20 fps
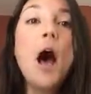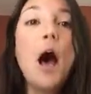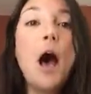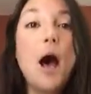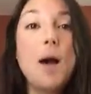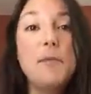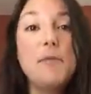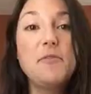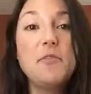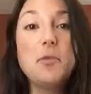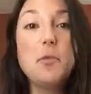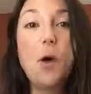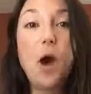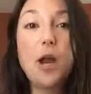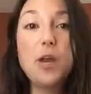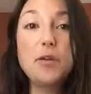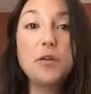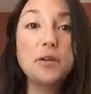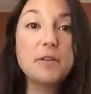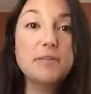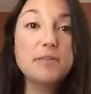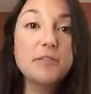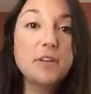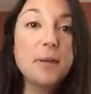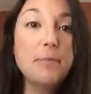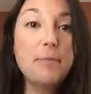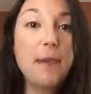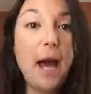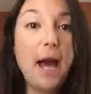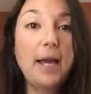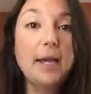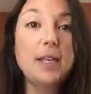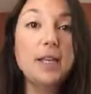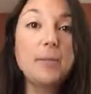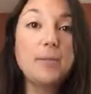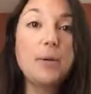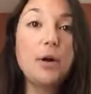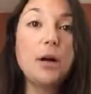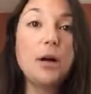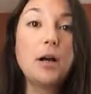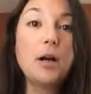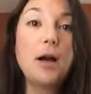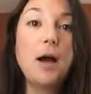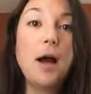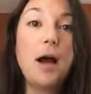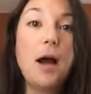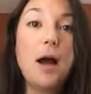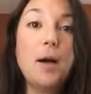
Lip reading: If you want, you can flip back in the book.